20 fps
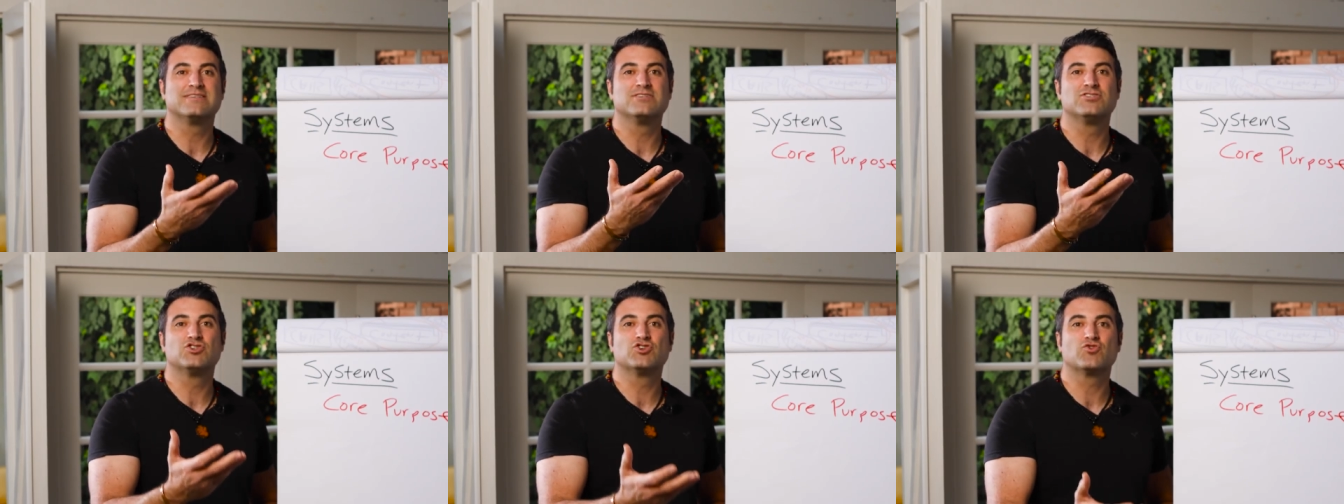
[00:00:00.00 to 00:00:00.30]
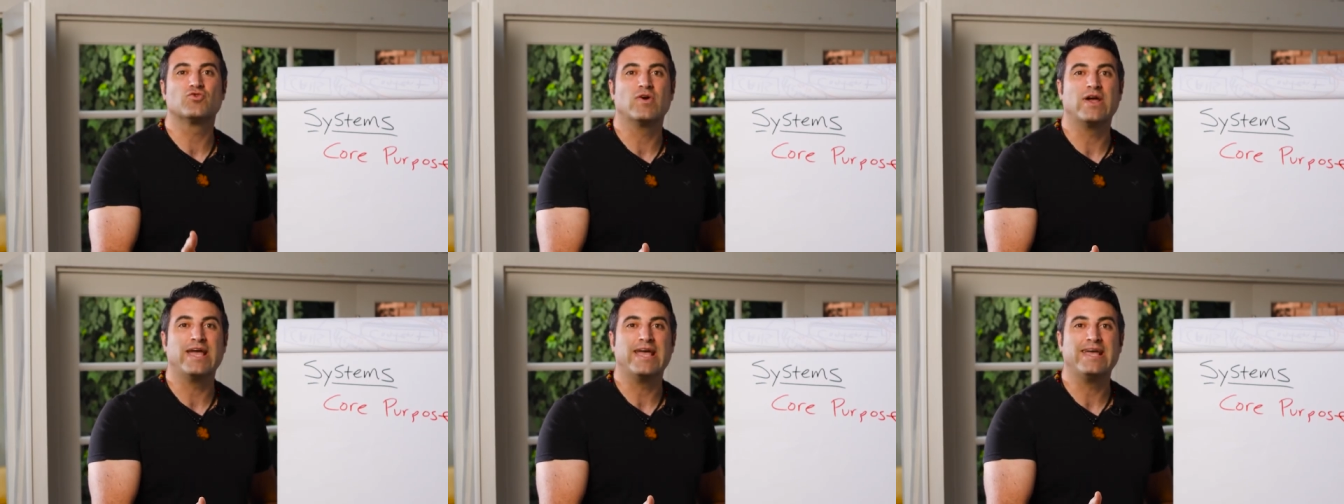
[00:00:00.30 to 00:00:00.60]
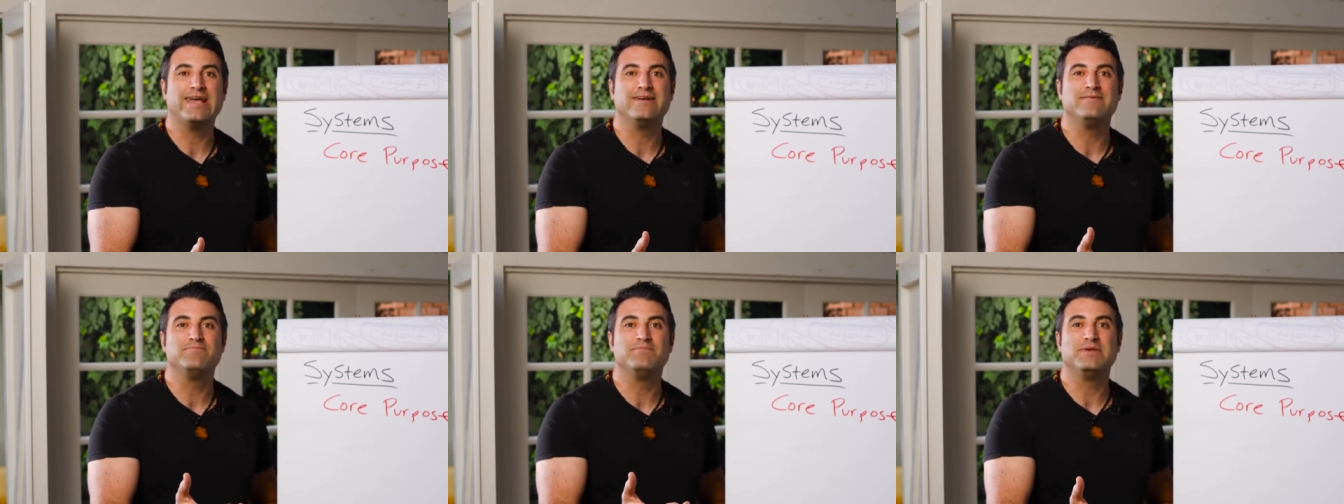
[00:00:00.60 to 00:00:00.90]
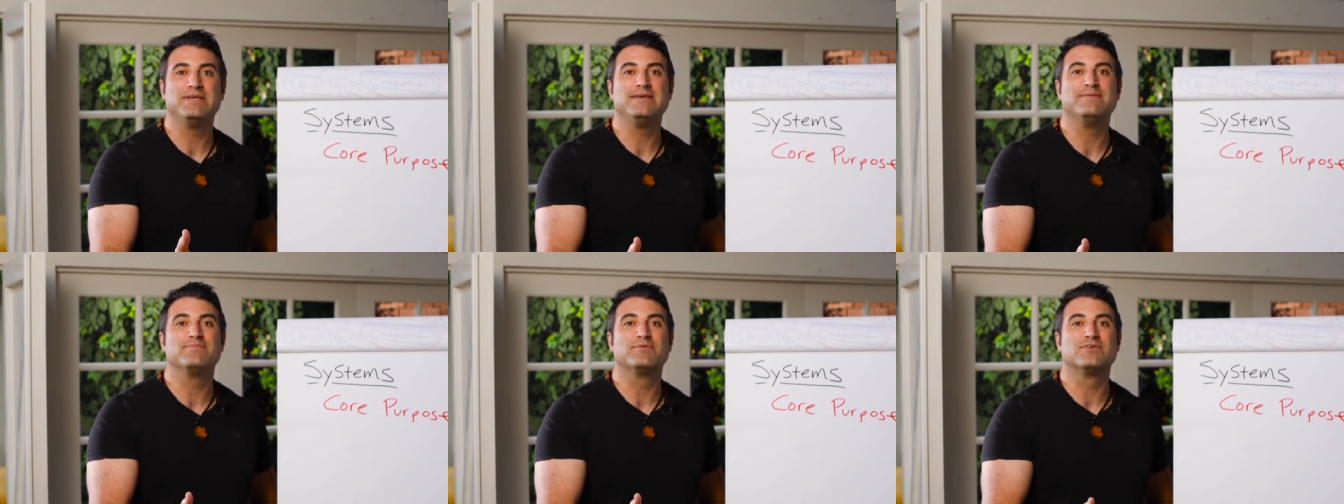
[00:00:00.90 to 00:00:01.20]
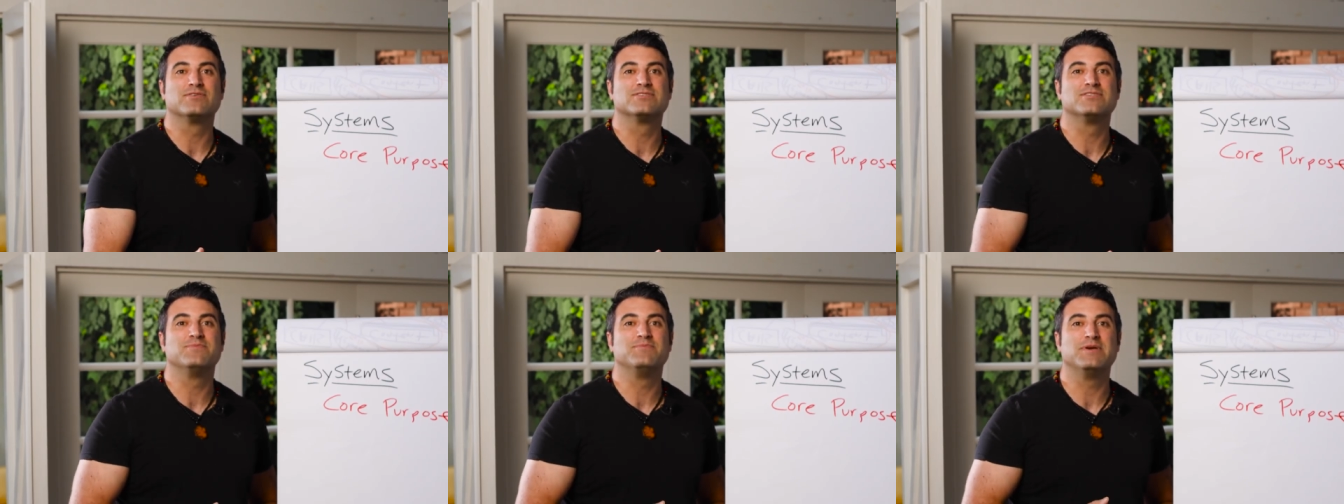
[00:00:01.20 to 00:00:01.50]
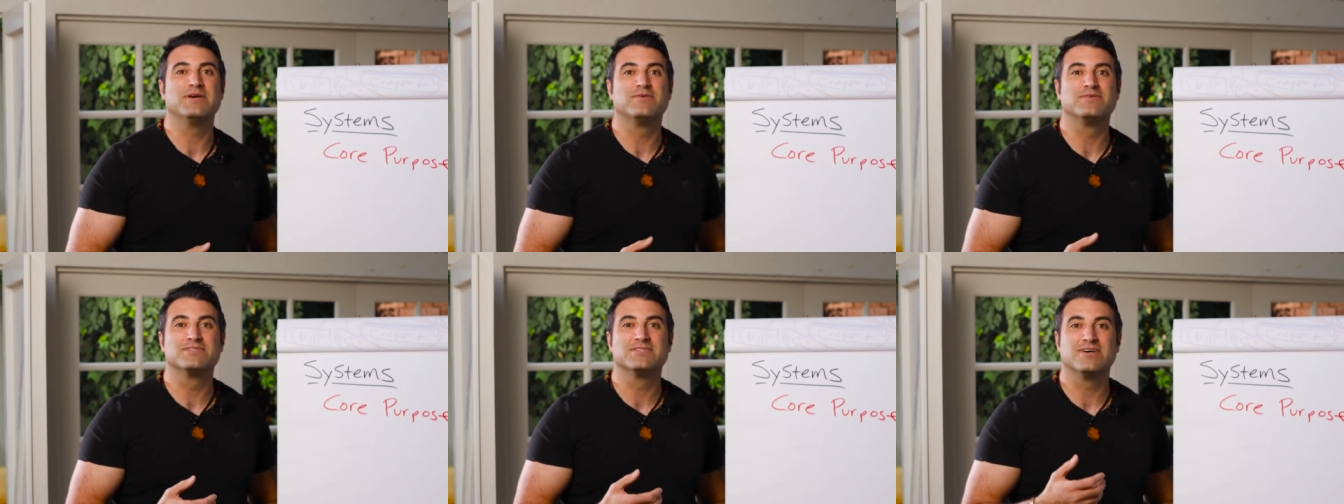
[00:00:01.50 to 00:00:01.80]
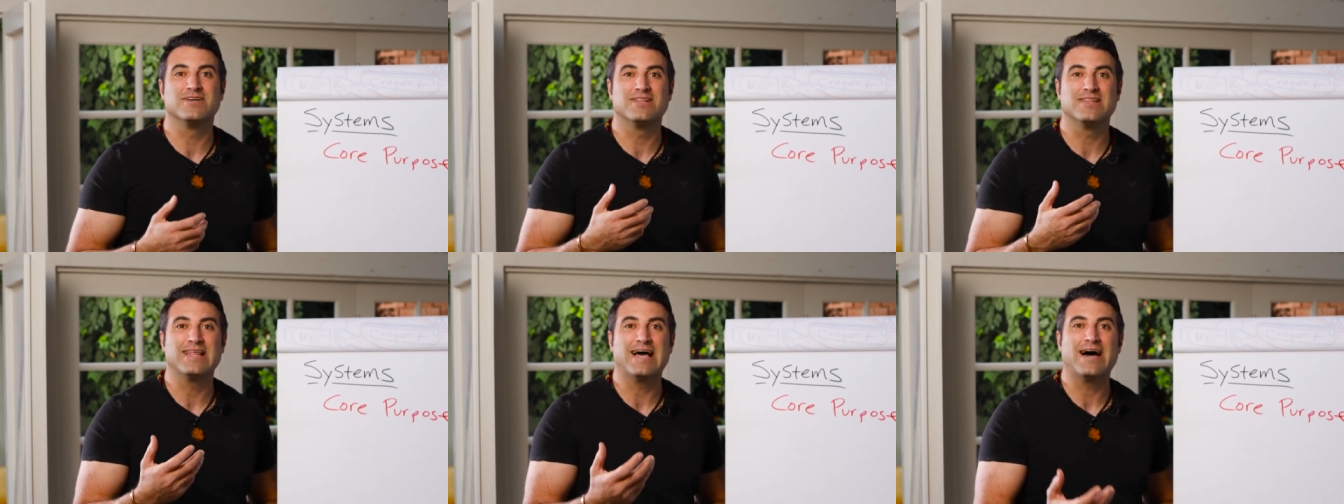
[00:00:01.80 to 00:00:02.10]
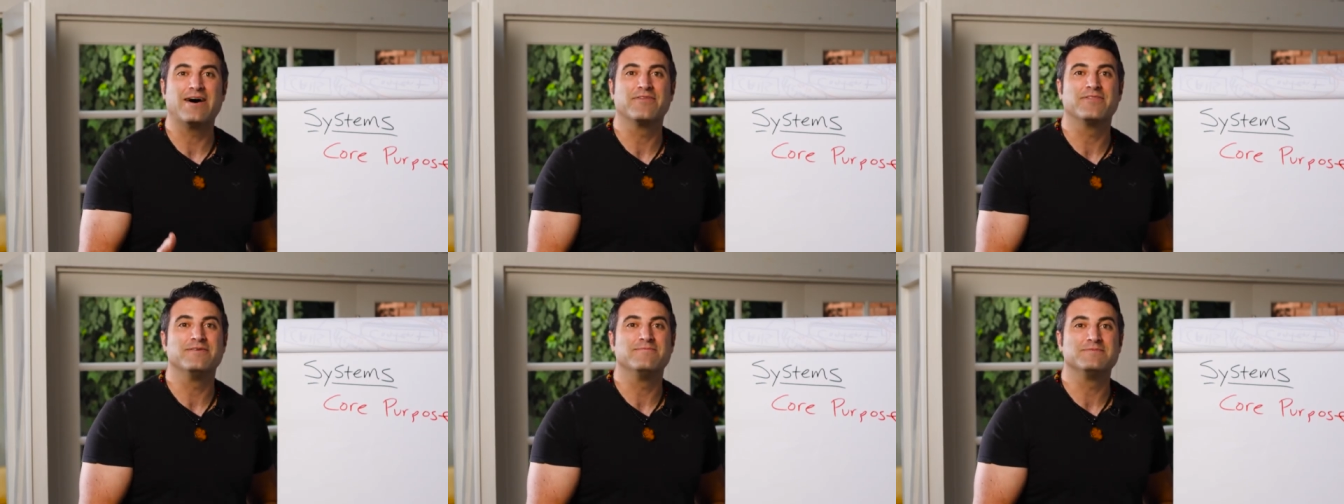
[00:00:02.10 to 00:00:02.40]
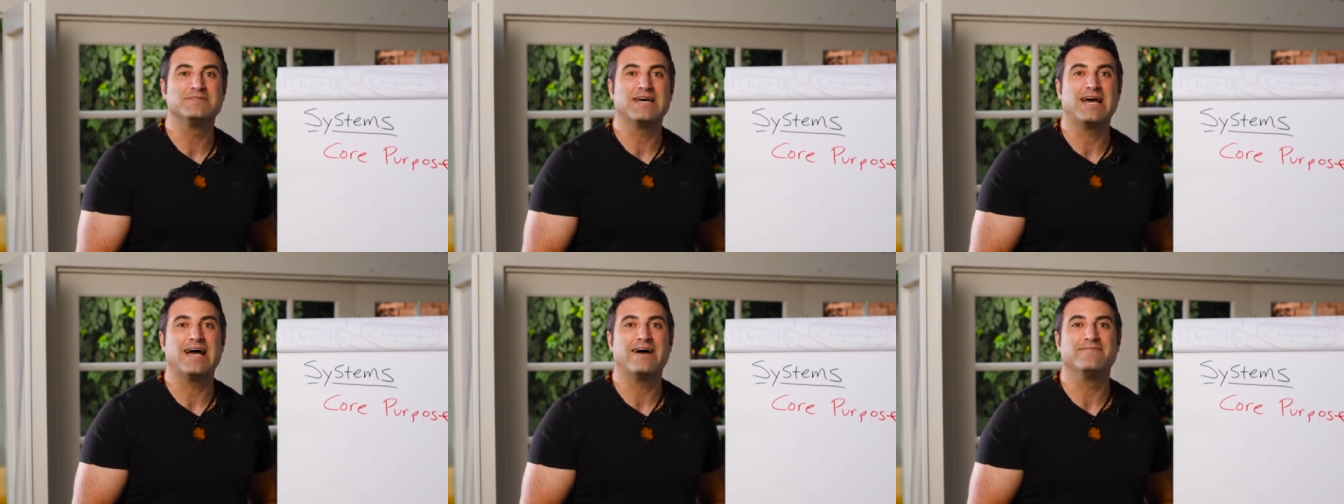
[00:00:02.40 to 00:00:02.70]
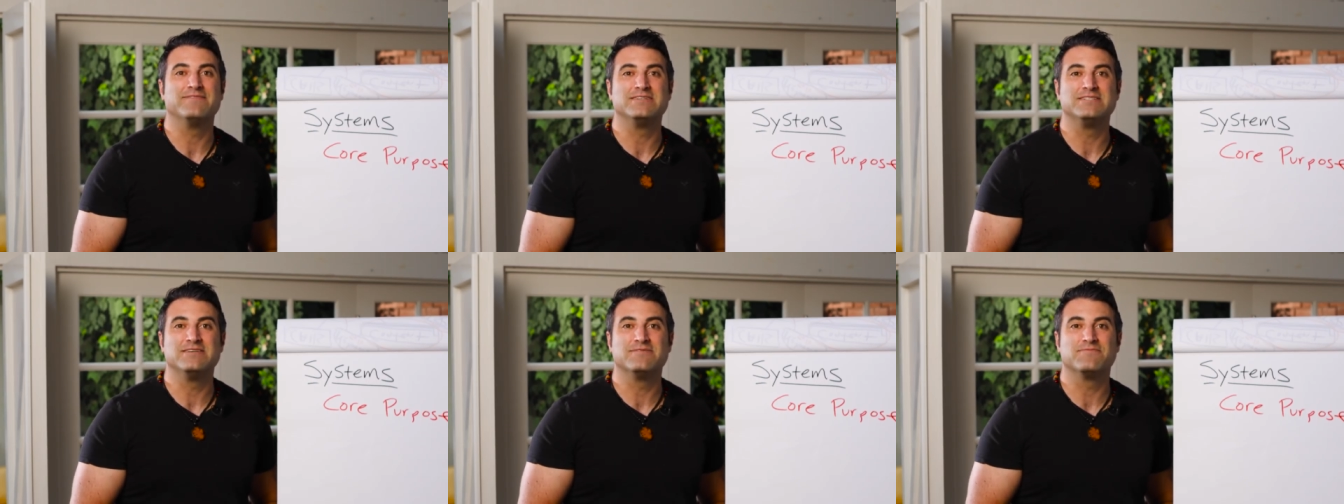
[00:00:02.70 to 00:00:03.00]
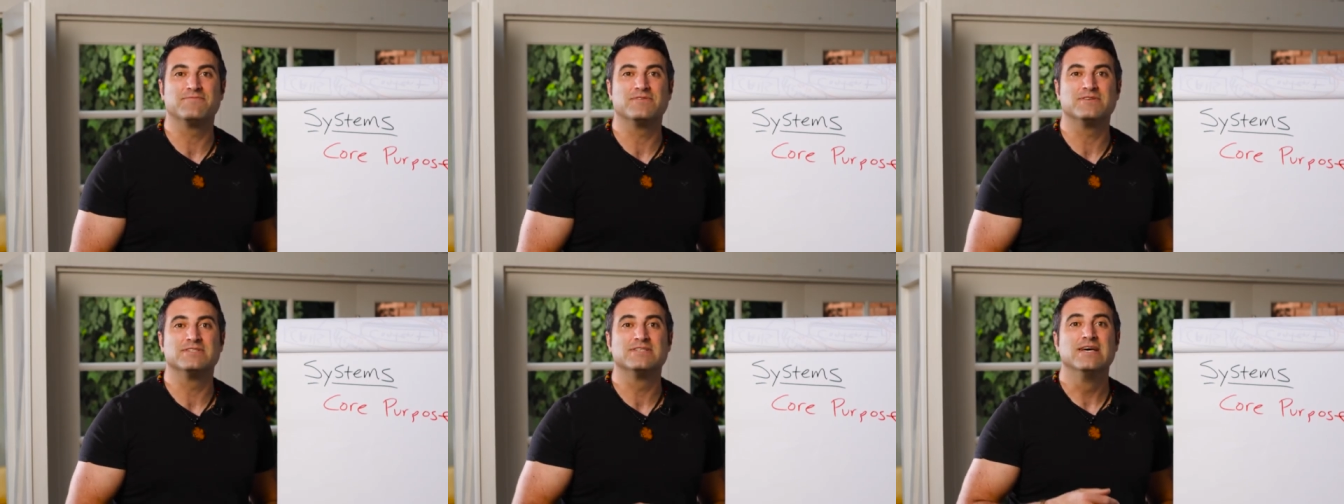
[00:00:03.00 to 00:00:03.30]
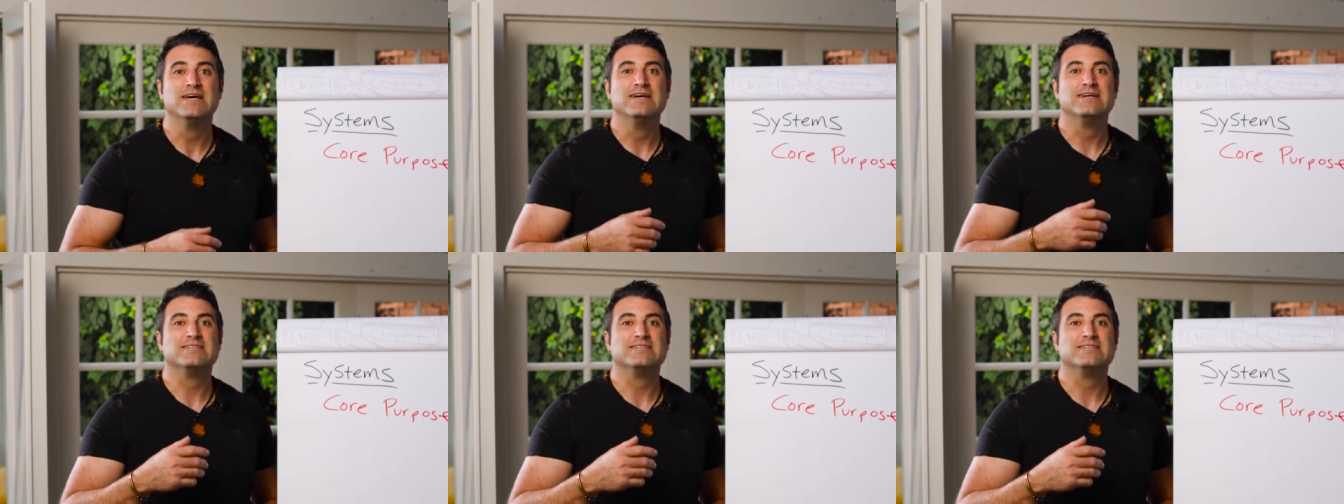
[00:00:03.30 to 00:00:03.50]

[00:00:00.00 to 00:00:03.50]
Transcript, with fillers: to train people to be able to allow them to have a difference,